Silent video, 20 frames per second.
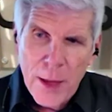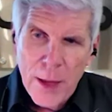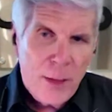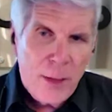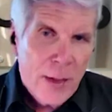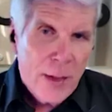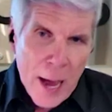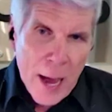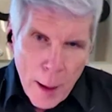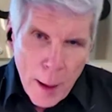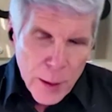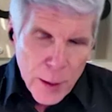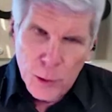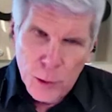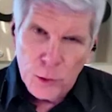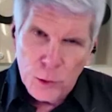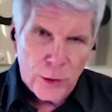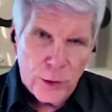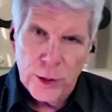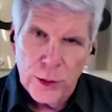that's
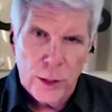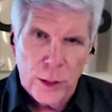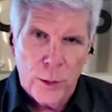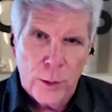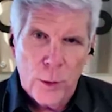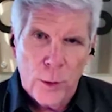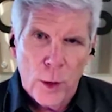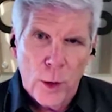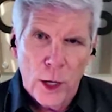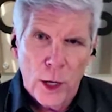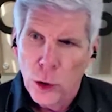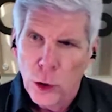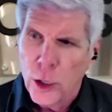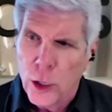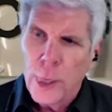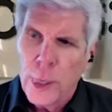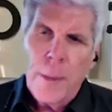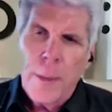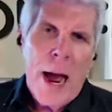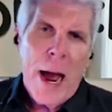happened recently, where
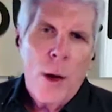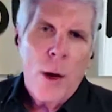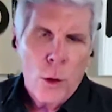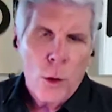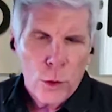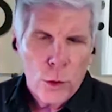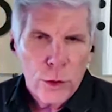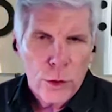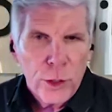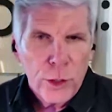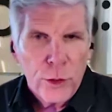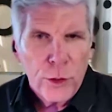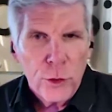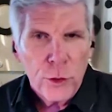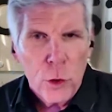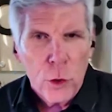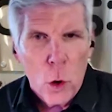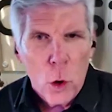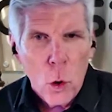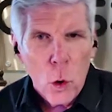looking backwards
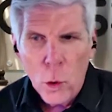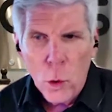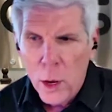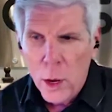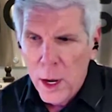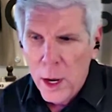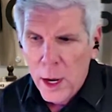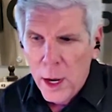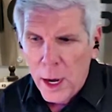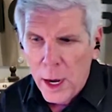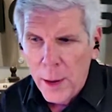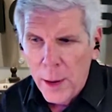is no